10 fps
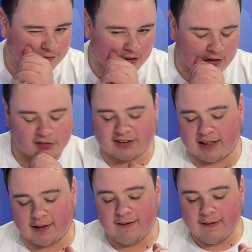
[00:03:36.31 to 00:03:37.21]

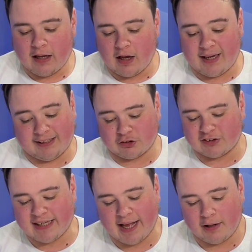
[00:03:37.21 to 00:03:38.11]
losing
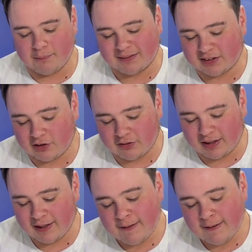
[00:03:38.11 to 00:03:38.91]
Idris El Mizouni.